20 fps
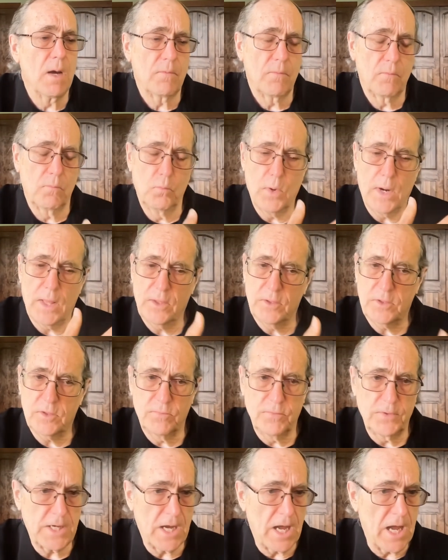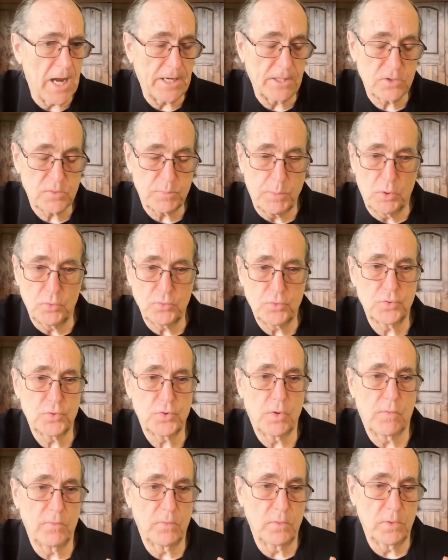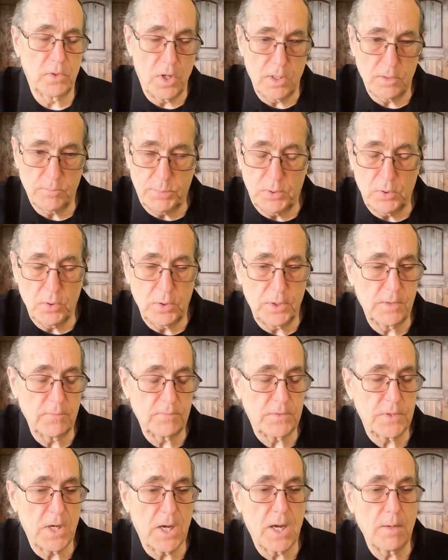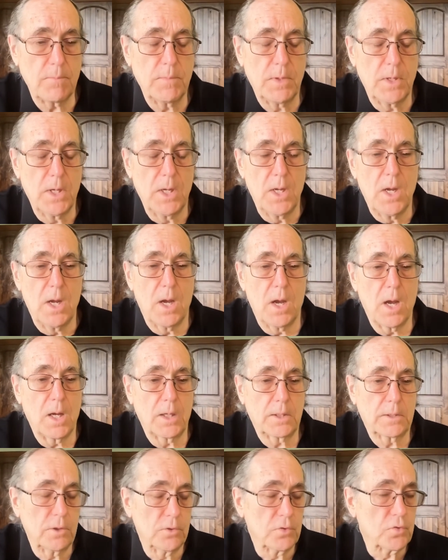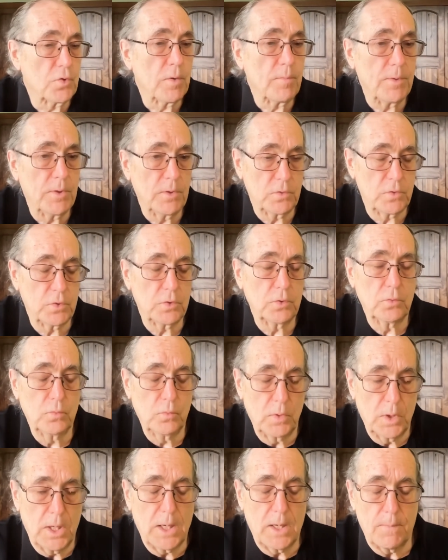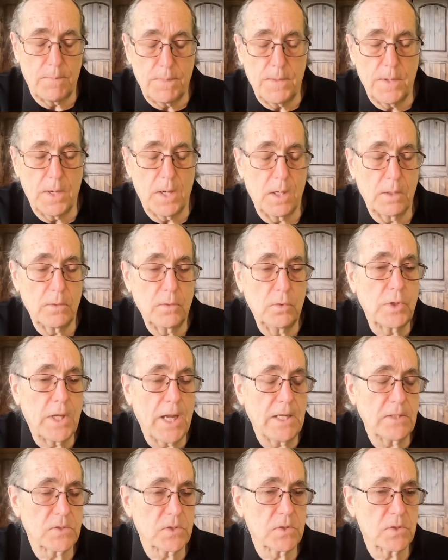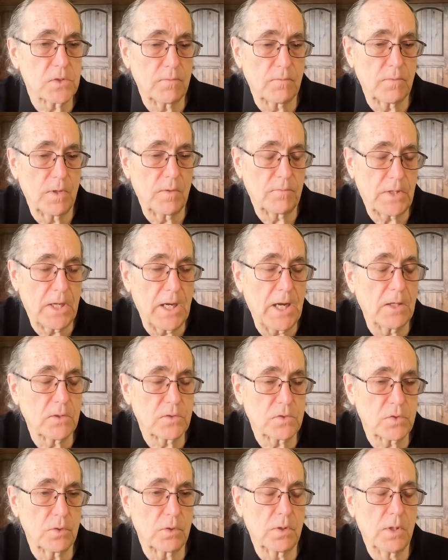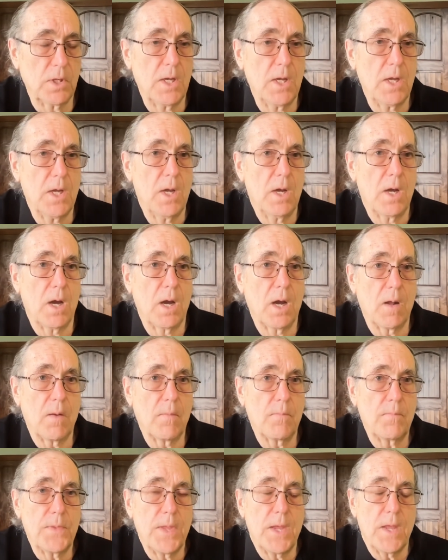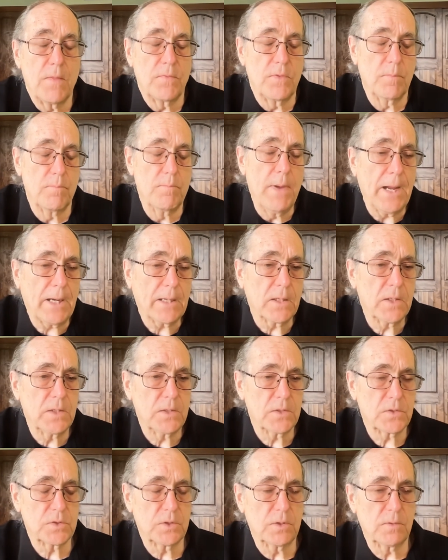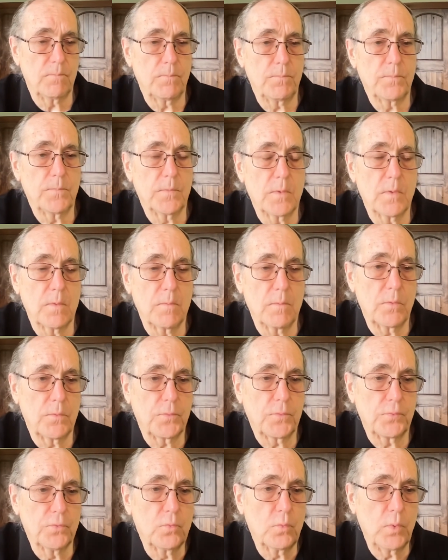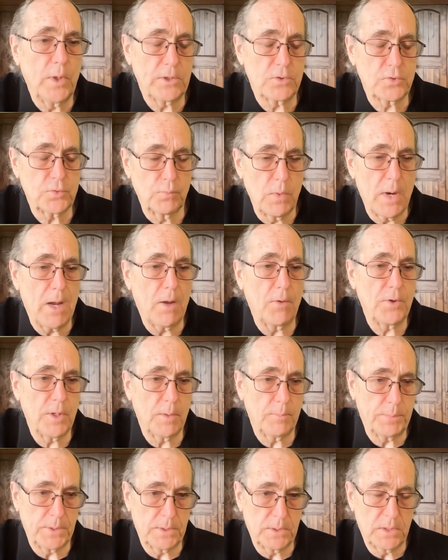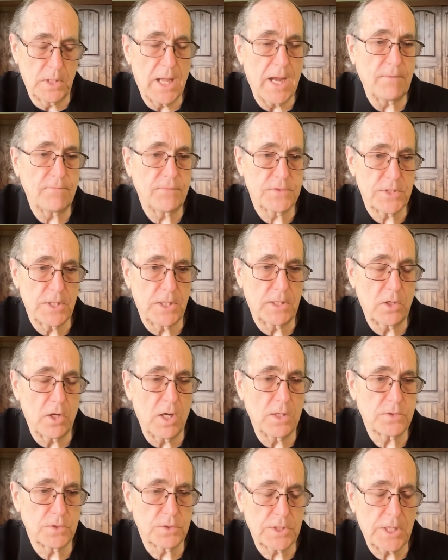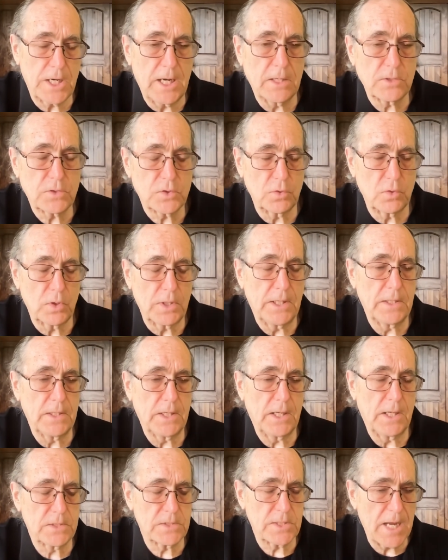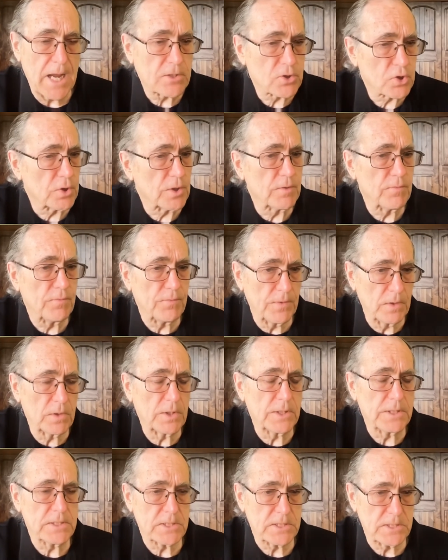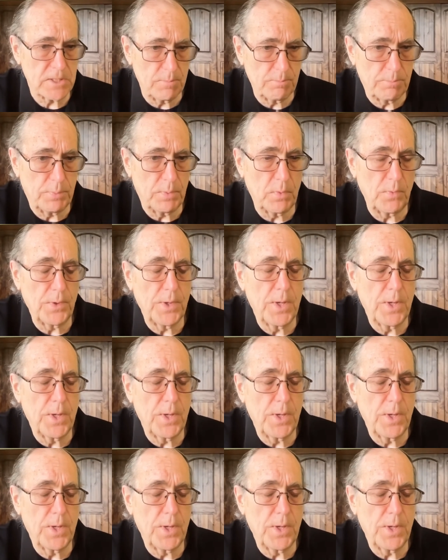relatively high exposures over a long period of time, contribute to new cases of cancer. The mechanism through which Roundup and glyphosate causes cancer, it's actually fairly simple.